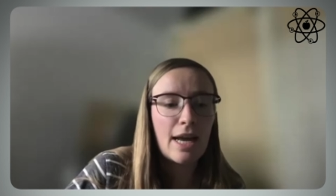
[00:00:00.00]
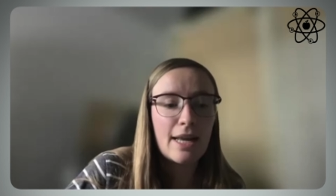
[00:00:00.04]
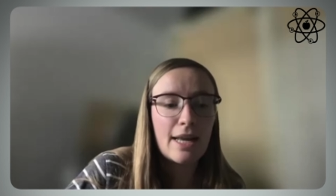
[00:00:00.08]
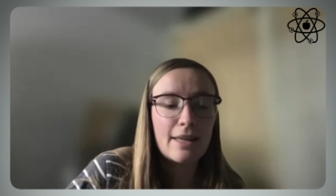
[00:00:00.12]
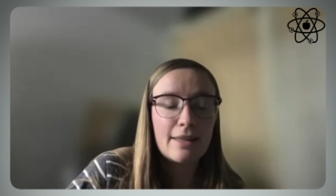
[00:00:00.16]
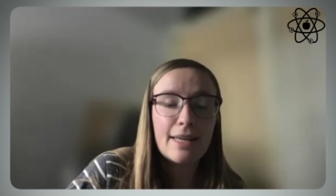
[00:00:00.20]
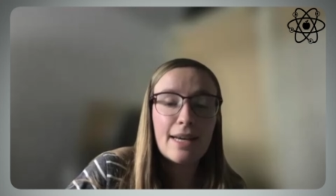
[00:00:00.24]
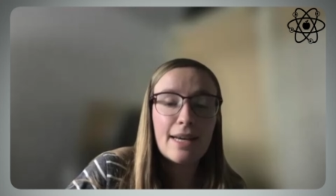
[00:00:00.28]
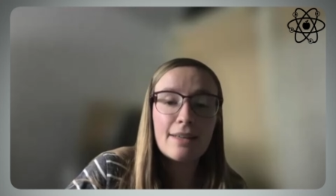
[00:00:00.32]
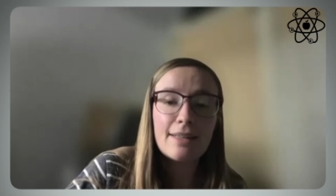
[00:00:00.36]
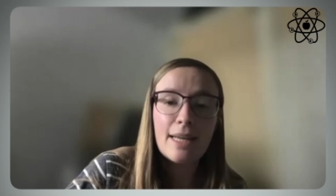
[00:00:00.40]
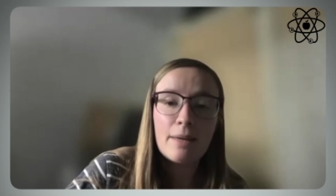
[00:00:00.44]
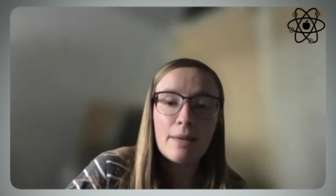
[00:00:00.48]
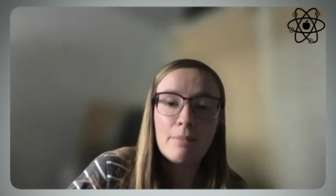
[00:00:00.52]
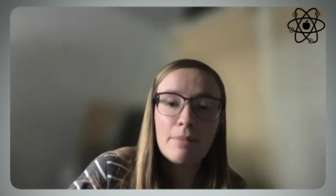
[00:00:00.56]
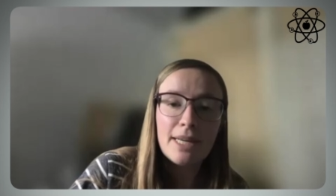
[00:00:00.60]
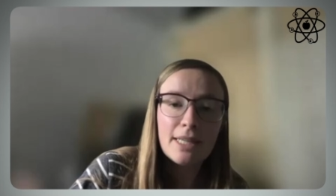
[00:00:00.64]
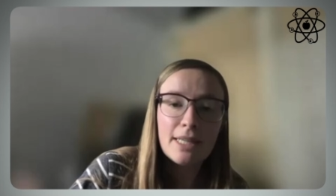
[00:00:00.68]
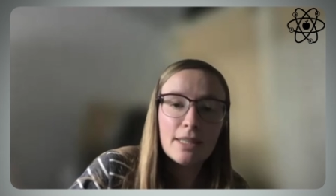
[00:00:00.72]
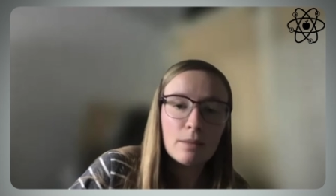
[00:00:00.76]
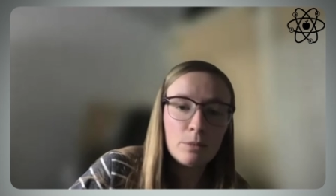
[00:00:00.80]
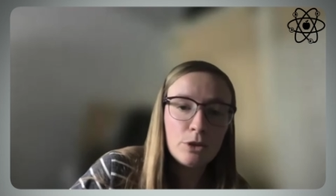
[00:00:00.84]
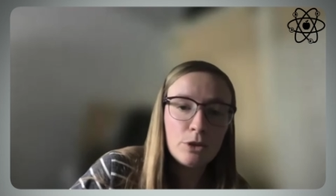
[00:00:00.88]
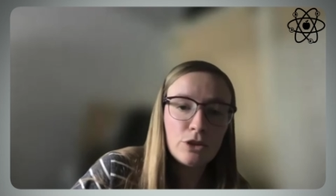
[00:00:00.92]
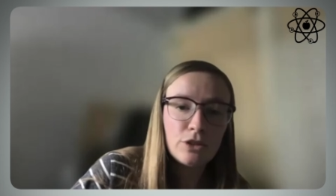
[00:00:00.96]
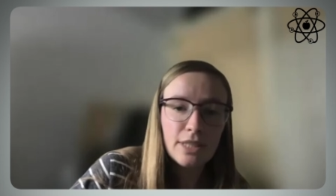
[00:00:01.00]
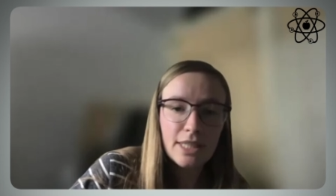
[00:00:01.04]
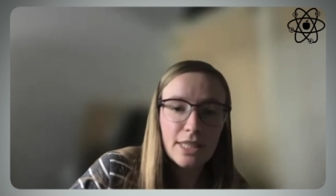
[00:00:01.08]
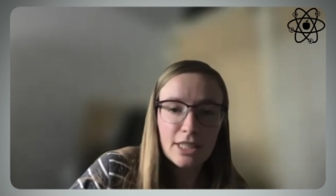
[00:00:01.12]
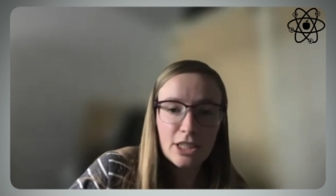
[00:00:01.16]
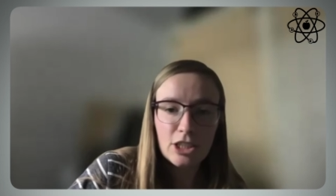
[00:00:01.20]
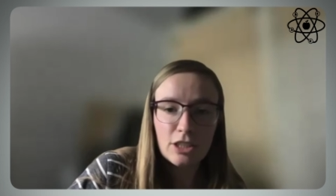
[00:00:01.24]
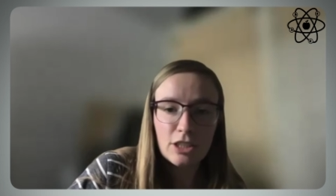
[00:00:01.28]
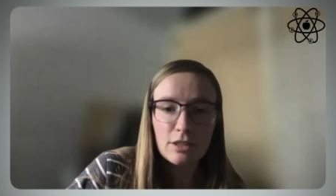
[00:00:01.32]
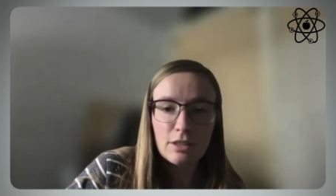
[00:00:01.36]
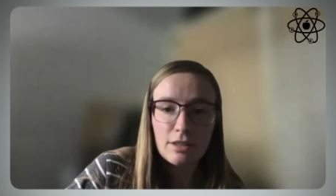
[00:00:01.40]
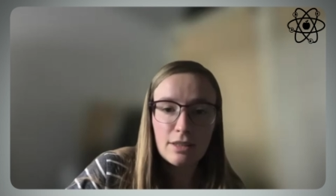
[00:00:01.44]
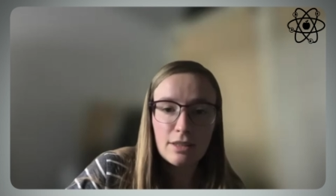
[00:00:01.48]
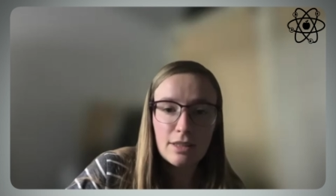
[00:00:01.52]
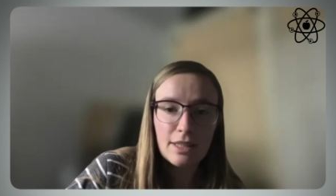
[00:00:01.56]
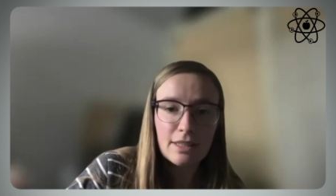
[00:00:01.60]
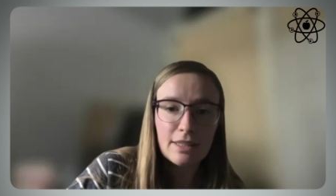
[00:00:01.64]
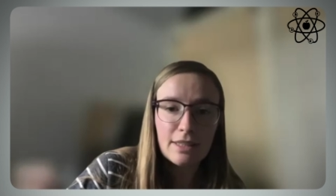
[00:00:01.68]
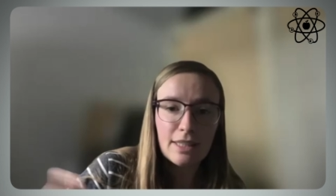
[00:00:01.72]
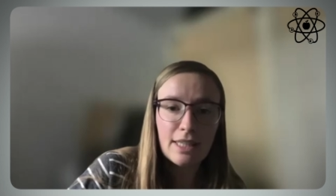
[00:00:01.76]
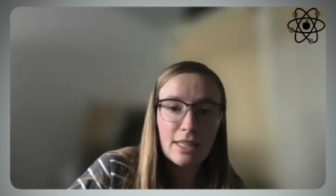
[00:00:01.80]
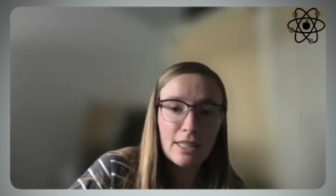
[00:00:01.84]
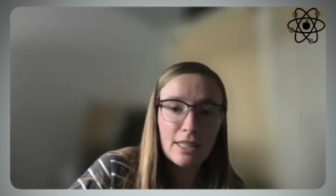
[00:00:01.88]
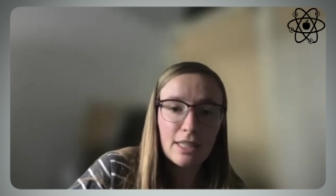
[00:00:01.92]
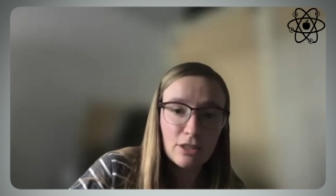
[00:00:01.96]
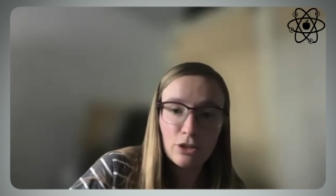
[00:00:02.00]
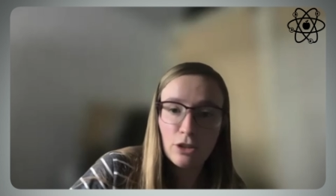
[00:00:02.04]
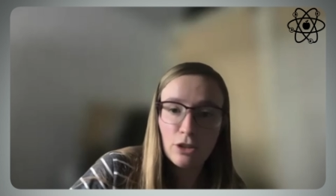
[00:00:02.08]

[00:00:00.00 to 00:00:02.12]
And there they made a mutation that they